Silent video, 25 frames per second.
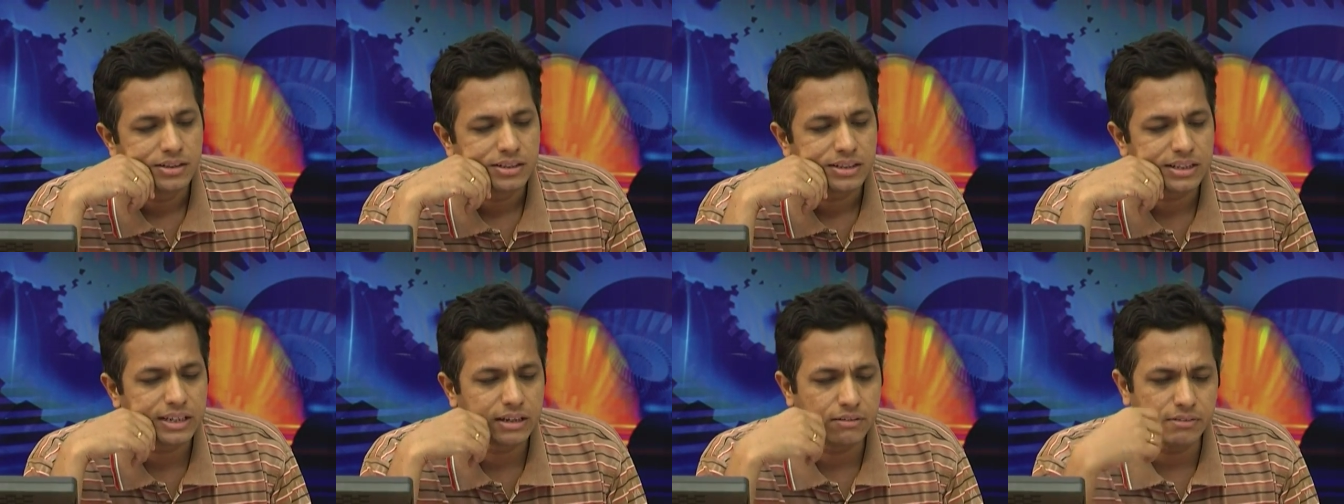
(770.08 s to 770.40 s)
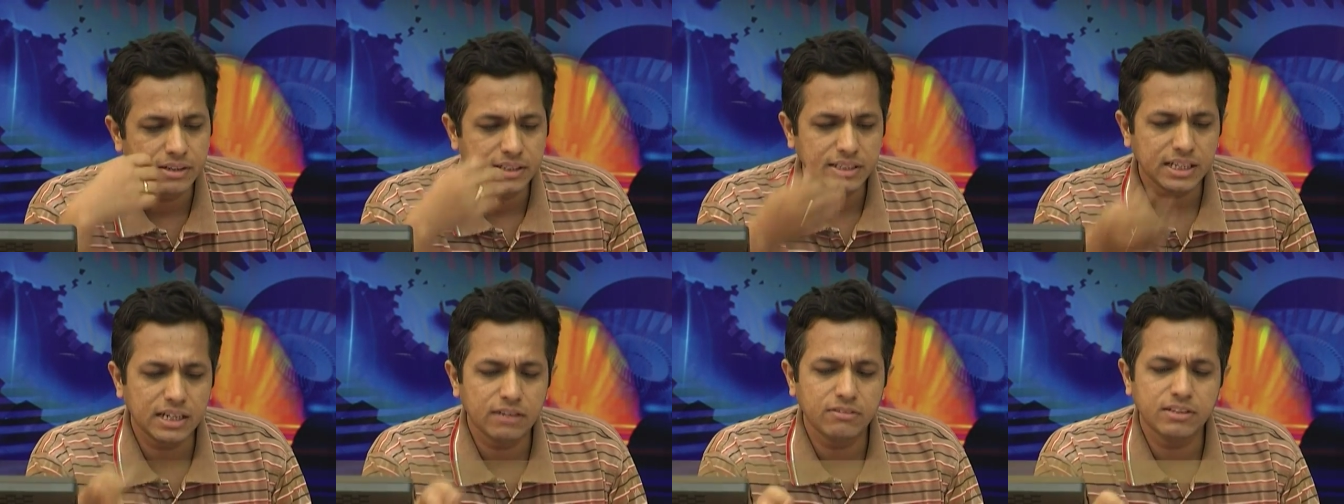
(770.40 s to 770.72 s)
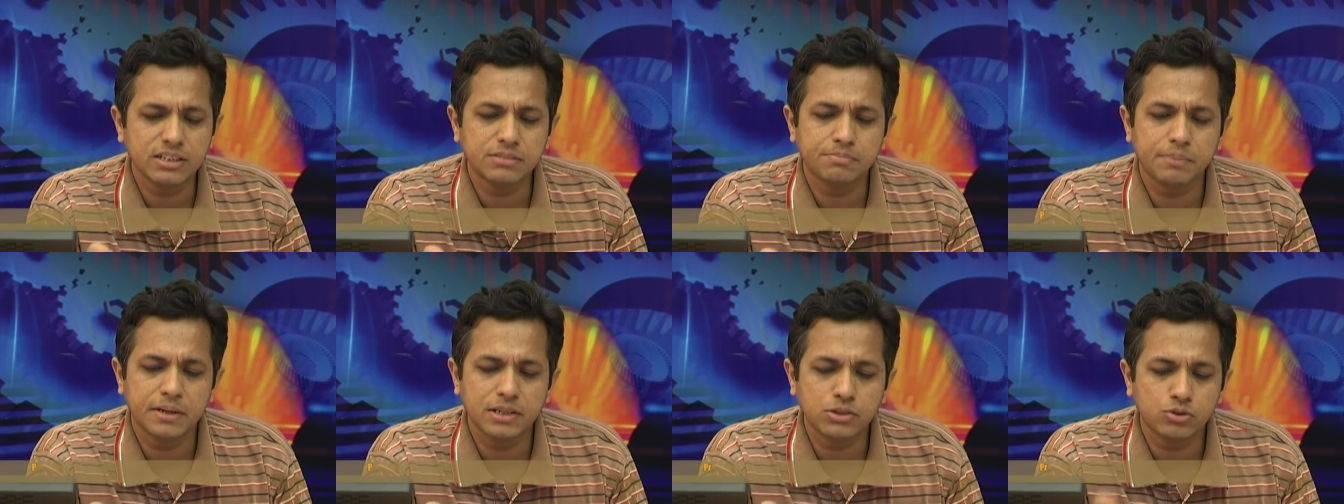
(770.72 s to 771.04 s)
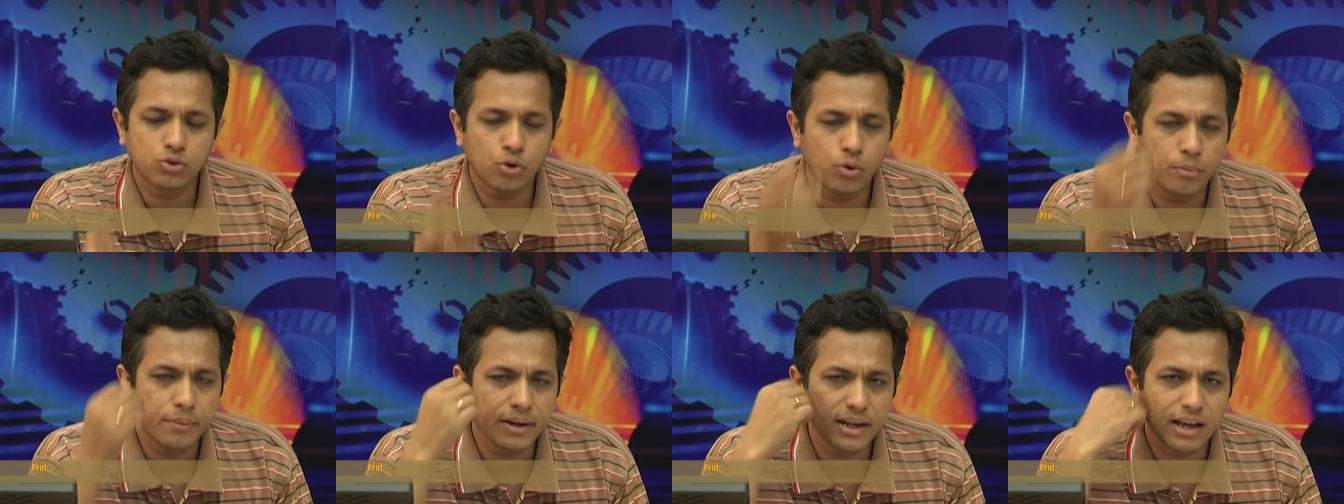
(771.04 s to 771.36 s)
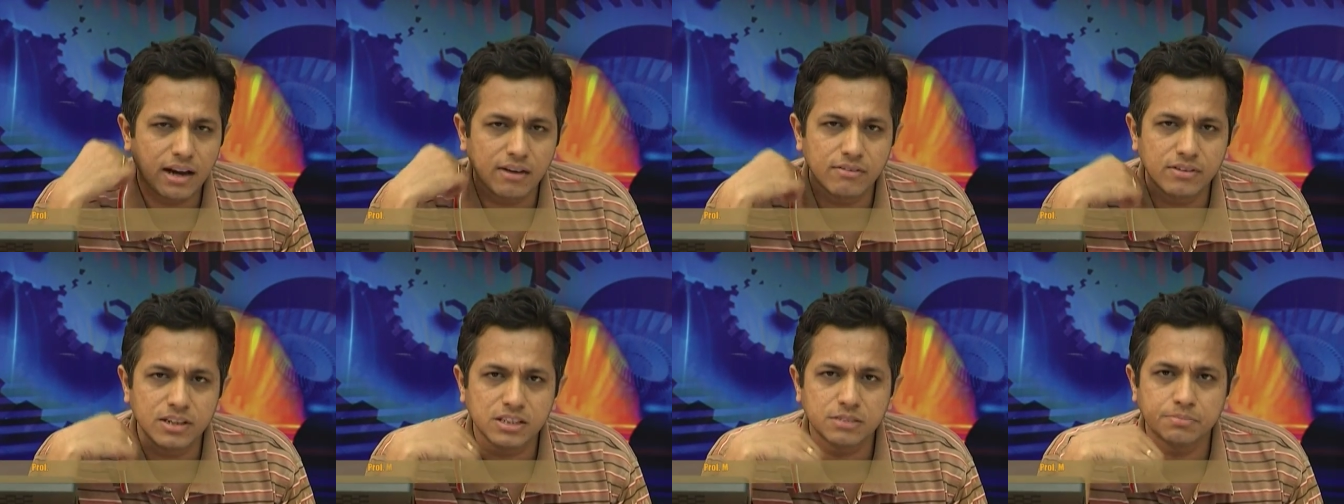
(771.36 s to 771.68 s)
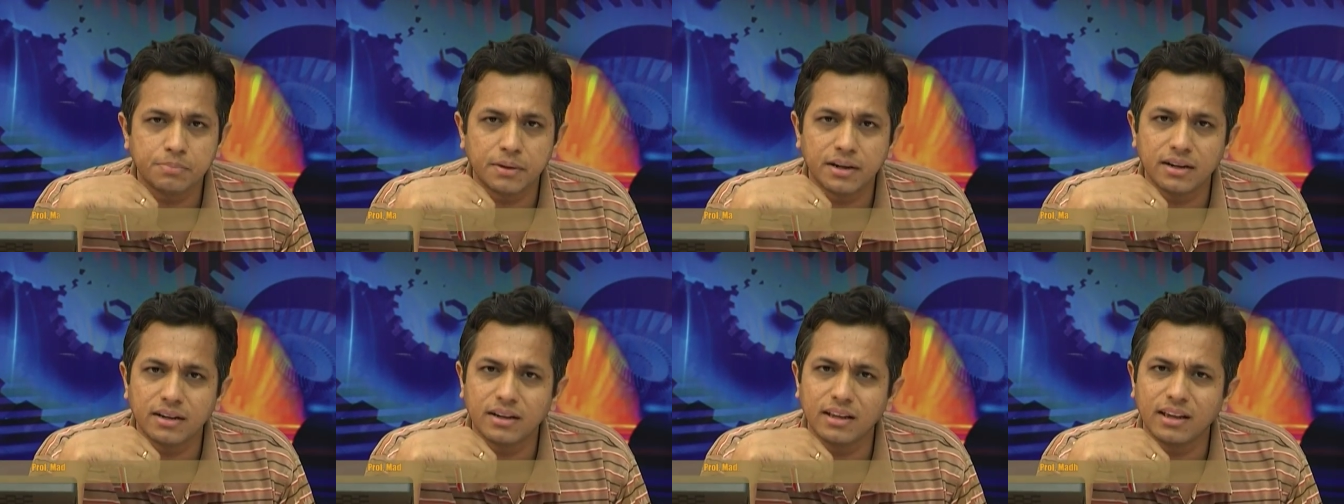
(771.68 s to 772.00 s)
Given that we spend so many hours
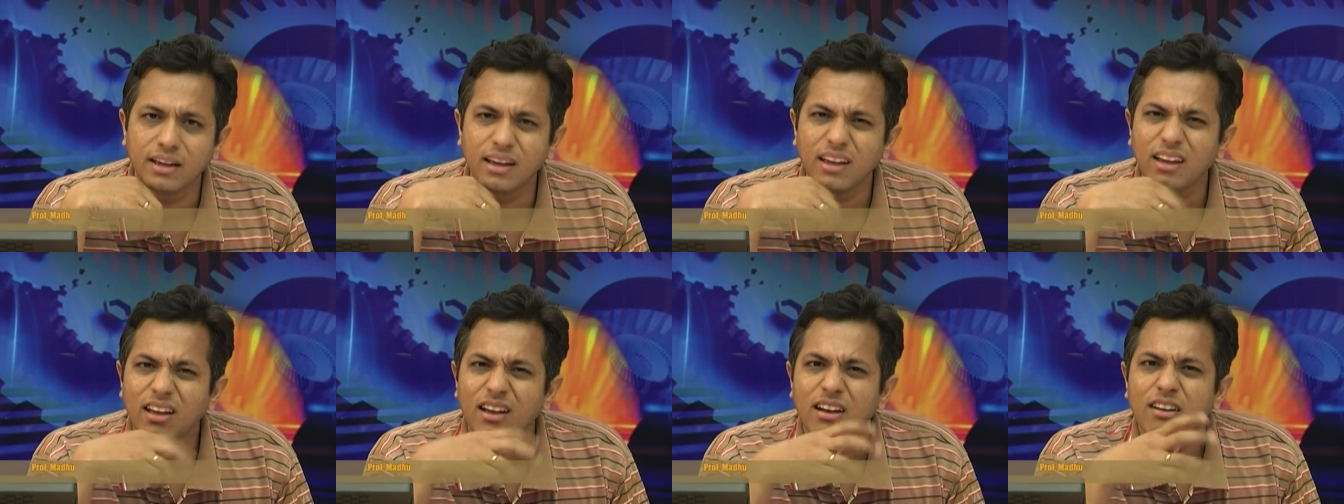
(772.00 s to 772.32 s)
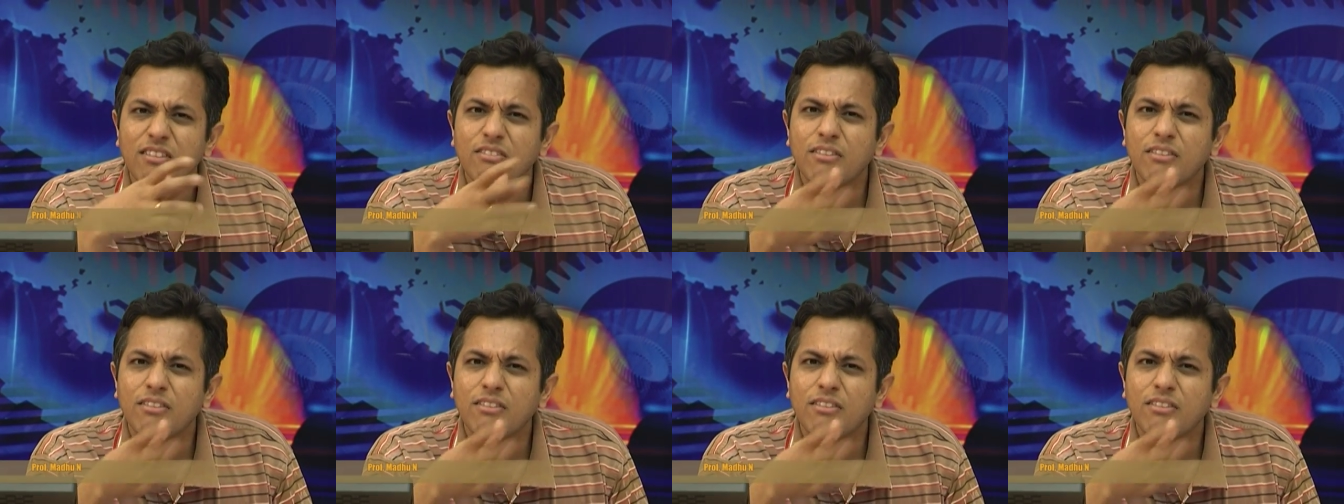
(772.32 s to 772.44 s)
per day,